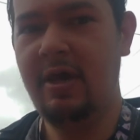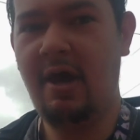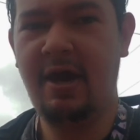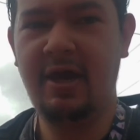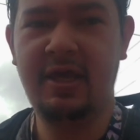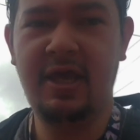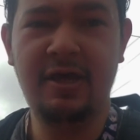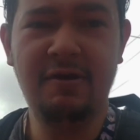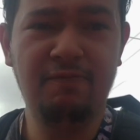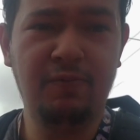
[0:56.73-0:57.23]

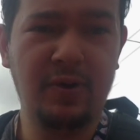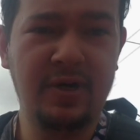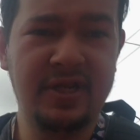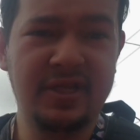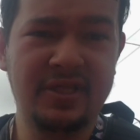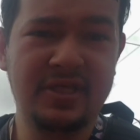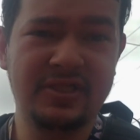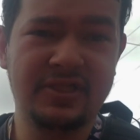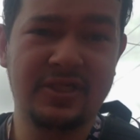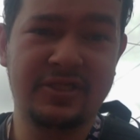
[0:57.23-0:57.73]
I gave one
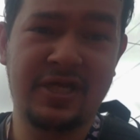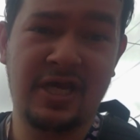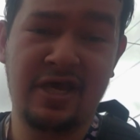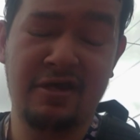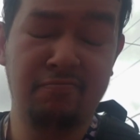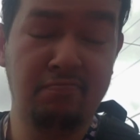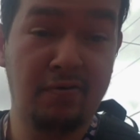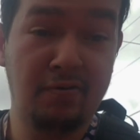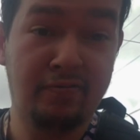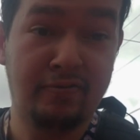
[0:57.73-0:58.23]
of these a
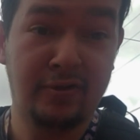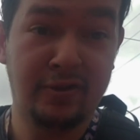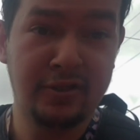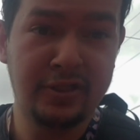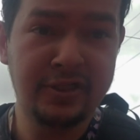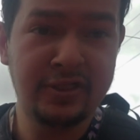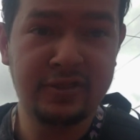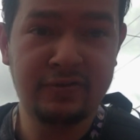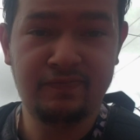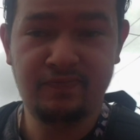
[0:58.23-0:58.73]
10
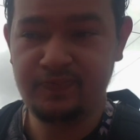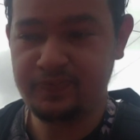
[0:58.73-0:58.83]
before.